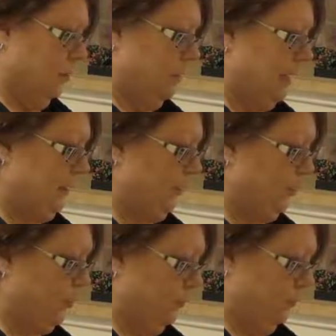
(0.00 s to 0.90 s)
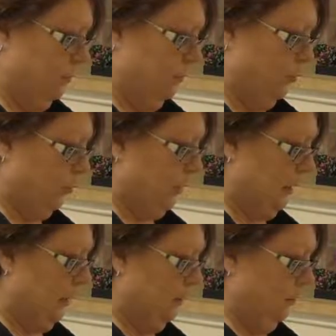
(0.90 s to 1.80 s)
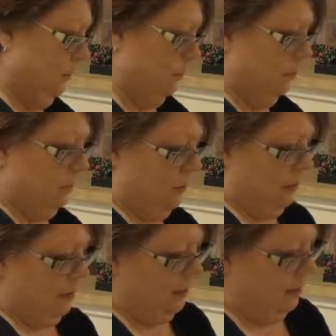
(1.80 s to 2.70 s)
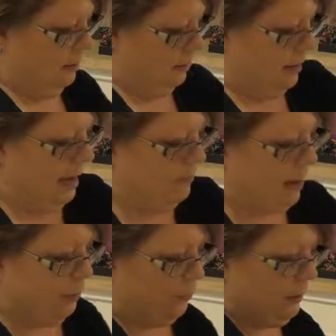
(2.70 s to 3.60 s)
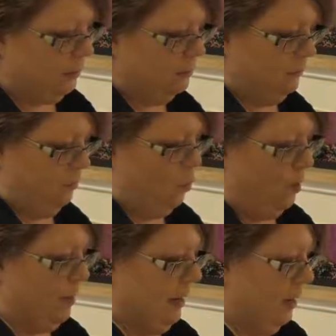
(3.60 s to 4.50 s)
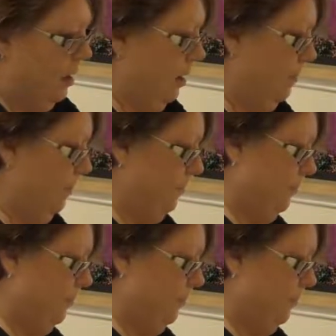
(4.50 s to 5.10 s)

Nice for grilling. I have my griddle warming up.